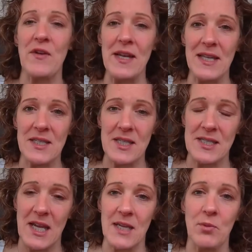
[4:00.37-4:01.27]
and
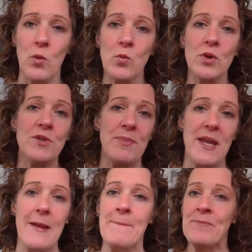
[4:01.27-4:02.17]
sustainable would
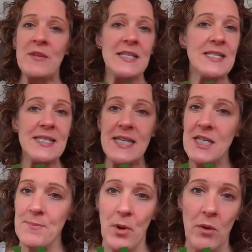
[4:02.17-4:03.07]
be
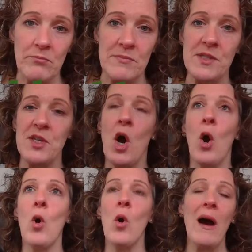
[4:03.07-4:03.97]
seed bombs,
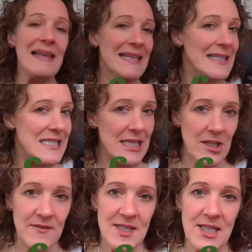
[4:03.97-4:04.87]
or a little tin
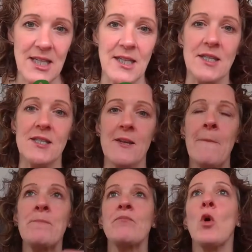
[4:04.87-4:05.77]
of seeds,
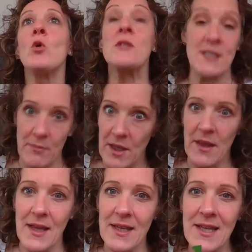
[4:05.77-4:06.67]
or something they
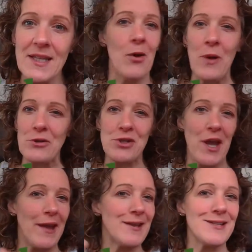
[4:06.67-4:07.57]
can eat, Welsh
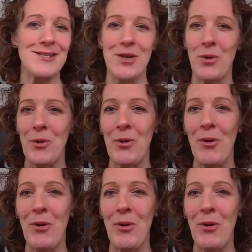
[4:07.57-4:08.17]
cakes or a